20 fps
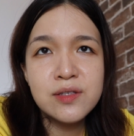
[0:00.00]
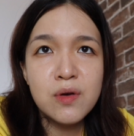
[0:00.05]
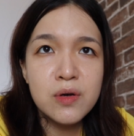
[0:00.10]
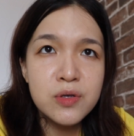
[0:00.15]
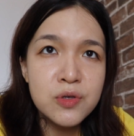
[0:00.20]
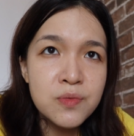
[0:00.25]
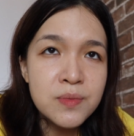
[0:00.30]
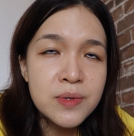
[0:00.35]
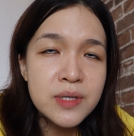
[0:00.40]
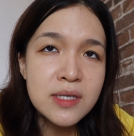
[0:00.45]

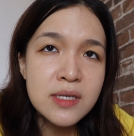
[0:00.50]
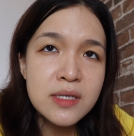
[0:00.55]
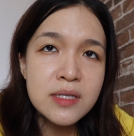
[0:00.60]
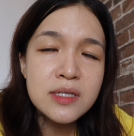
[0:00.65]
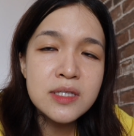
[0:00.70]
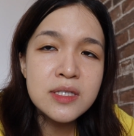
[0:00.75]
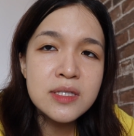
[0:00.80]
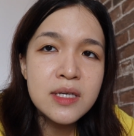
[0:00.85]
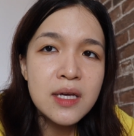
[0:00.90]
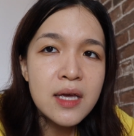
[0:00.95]

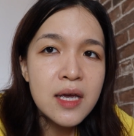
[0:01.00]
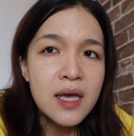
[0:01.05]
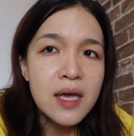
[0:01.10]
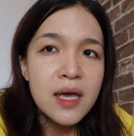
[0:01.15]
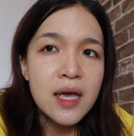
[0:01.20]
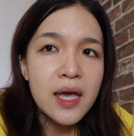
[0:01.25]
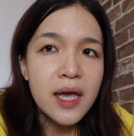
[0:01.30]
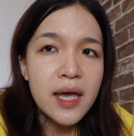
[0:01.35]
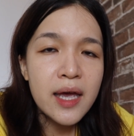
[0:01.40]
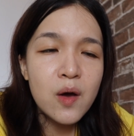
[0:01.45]
documents,
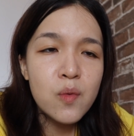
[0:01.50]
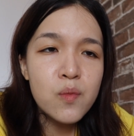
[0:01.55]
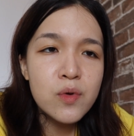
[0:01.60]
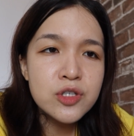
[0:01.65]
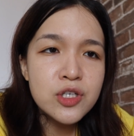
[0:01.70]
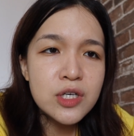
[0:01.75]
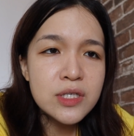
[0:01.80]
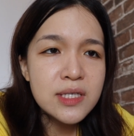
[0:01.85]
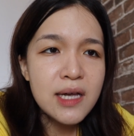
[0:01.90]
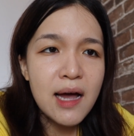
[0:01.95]
and
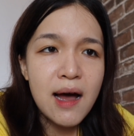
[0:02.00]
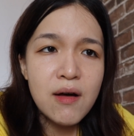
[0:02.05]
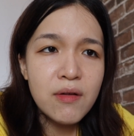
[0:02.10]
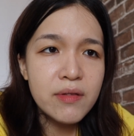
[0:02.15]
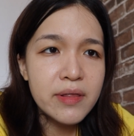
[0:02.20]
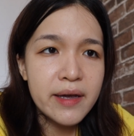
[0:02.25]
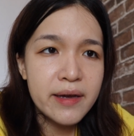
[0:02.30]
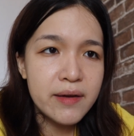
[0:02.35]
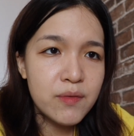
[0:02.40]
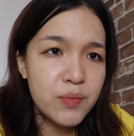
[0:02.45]
we're just
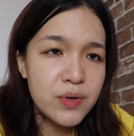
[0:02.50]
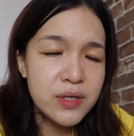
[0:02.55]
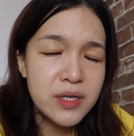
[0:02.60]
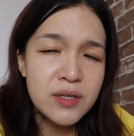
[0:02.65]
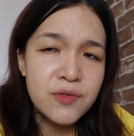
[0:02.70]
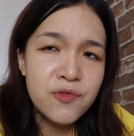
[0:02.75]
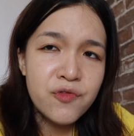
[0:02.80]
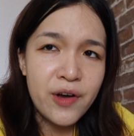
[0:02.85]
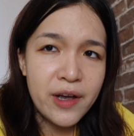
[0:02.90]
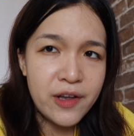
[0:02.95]
out like
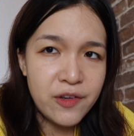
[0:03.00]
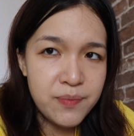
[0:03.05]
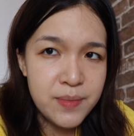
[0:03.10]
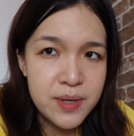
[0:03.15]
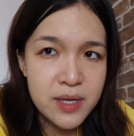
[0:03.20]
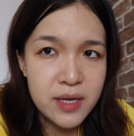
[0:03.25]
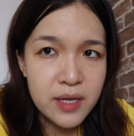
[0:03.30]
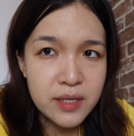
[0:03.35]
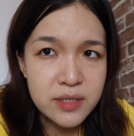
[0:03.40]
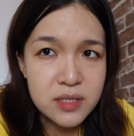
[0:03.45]
within 5
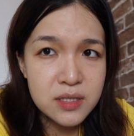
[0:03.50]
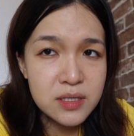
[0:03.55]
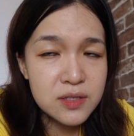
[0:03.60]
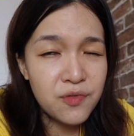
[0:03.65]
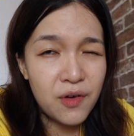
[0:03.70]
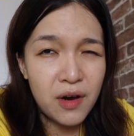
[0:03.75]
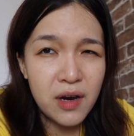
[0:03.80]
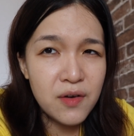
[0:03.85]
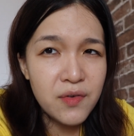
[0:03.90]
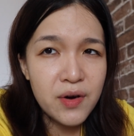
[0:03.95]
minutes. It's
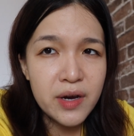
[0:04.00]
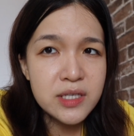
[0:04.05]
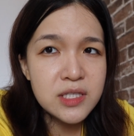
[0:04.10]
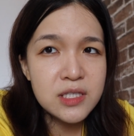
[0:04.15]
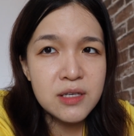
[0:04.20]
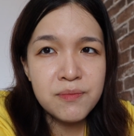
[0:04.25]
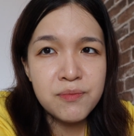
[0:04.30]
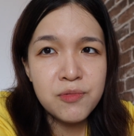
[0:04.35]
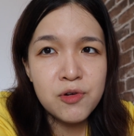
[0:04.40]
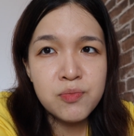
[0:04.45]
very, very
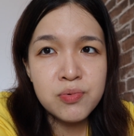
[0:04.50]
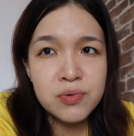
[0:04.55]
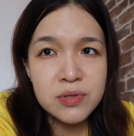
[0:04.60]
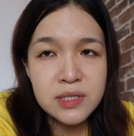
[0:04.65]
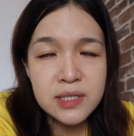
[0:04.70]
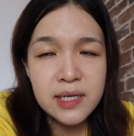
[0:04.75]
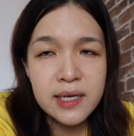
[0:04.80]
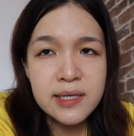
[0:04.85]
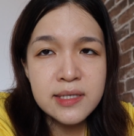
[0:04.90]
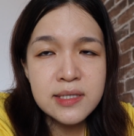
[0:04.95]
simple
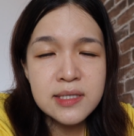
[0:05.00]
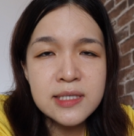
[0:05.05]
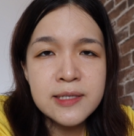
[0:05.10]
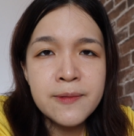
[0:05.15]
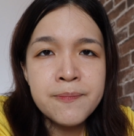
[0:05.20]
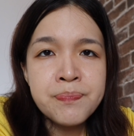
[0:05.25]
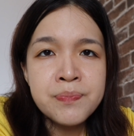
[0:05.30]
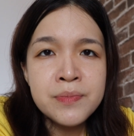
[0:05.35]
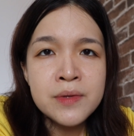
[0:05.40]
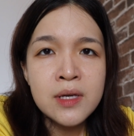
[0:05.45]

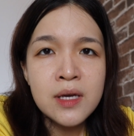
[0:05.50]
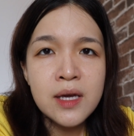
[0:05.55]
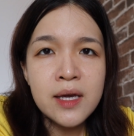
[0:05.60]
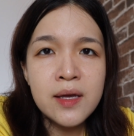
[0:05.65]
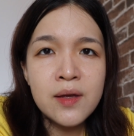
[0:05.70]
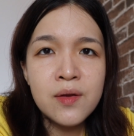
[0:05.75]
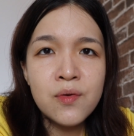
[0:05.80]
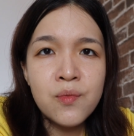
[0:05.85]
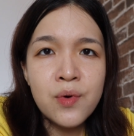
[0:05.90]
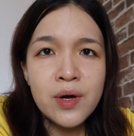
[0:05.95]
process.
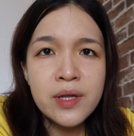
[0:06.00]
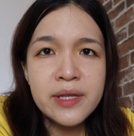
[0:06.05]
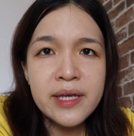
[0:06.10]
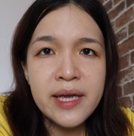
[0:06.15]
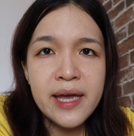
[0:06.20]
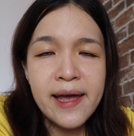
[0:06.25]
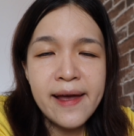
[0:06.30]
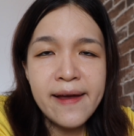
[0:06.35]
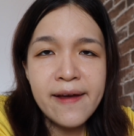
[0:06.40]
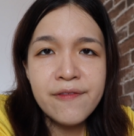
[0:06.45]
And what
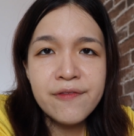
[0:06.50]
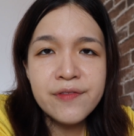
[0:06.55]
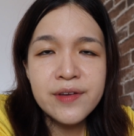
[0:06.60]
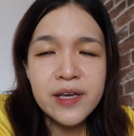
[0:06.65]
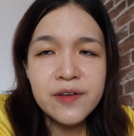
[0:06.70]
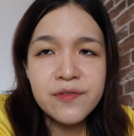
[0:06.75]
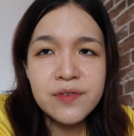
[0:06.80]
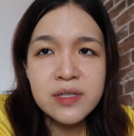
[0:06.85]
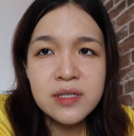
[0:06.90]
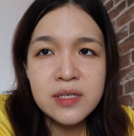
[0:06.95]
they have
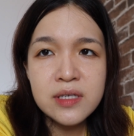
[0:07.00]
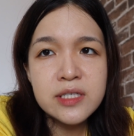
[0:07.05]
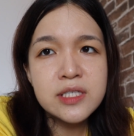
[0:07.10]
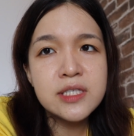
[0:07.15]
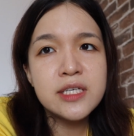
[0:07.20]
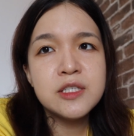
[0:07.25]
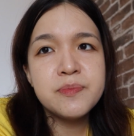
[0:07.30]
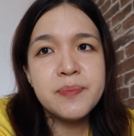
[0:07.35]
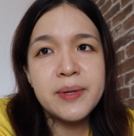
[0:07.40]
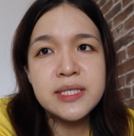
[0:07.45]
given
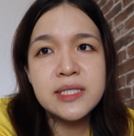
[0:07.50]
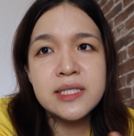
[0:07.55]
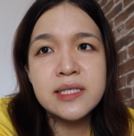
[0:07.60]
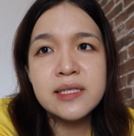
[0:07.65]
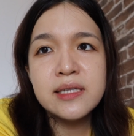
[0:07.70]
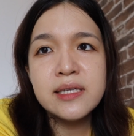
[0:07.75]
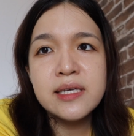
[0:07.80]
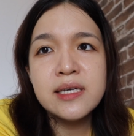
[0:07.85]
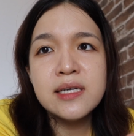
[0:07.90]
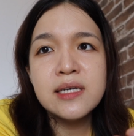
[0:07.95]
us is
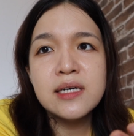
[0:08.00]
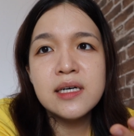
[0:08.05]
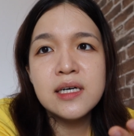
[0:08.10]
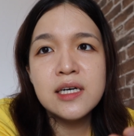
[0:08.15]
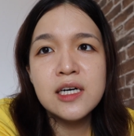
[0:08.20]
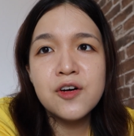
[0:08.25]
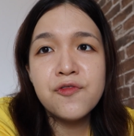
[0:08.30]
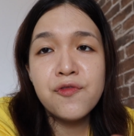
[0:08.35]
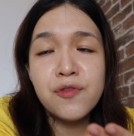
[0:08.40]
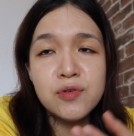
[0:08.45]
basically
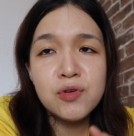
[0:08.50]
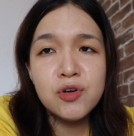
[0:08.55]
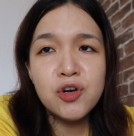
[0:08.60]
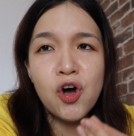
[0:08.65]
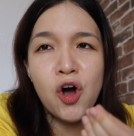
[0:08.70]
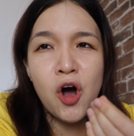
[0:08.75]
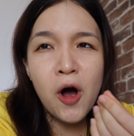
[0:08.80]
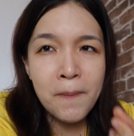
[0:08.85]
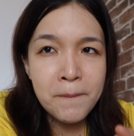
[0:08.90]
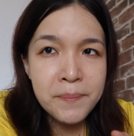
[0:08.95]
a
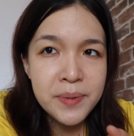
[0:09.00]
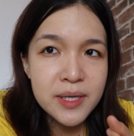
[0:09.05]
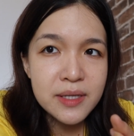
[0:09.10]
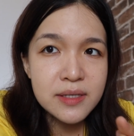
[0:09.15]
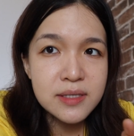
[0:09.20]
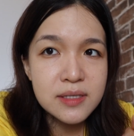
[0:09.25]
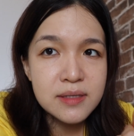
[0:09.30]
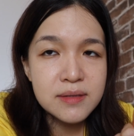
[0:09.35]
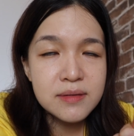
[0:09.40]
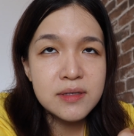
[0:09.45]

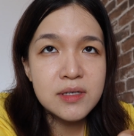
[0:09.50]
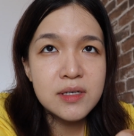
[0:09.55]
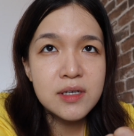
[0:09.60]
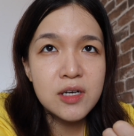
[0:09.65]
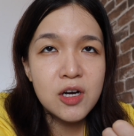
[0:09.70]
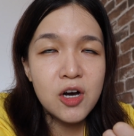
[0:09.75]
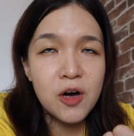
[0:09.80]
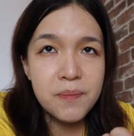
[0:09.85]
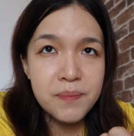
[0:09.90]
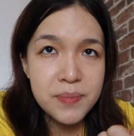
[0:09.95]
photocopied
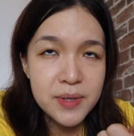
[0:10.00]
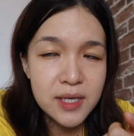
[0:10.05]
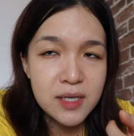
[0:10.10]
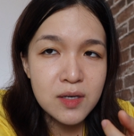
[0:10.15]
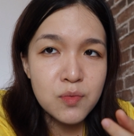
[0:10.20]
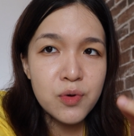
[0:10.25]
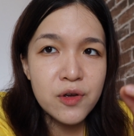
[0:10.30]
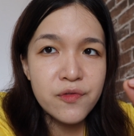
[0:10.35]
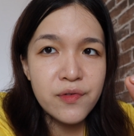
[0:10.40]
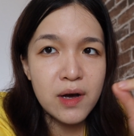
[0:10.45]

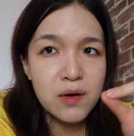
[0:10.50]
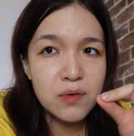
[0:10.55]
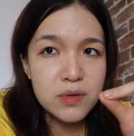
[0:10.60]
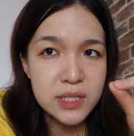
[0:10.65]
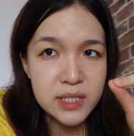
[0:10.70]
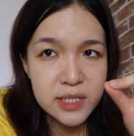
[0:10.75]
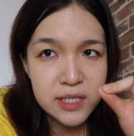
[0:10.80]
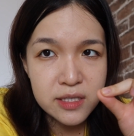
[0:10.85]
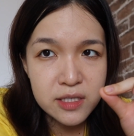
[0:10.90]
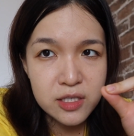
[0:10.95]
copy with our
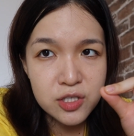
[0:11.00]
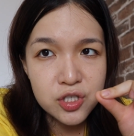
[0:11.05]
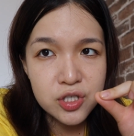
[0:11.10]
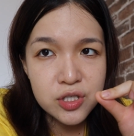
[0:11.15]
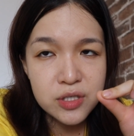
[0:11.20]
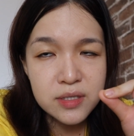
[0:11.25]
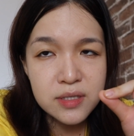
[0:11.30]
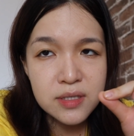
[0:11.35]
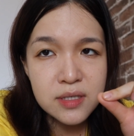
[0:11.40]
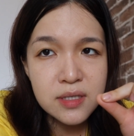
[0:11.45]

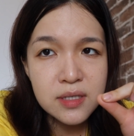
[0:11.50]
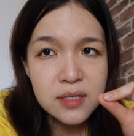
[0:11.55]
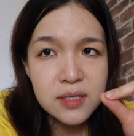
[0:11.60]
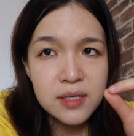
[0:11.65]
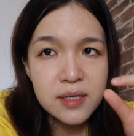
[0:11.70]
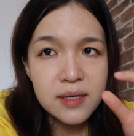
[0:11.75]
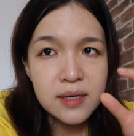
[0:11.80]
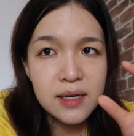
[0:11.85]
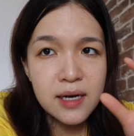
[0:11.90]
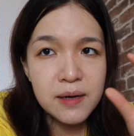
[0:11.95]
signature.
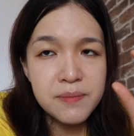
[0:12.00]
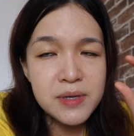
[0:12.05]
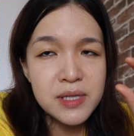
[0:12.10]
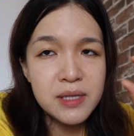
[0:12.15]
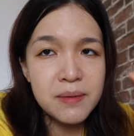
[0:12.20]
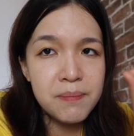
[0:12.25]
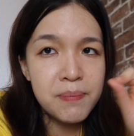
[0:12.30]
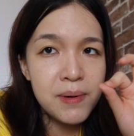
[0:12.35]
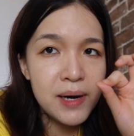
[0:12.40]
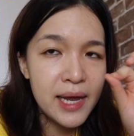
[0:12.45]

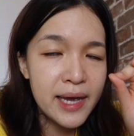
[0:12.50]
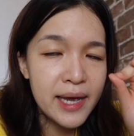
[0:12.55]
With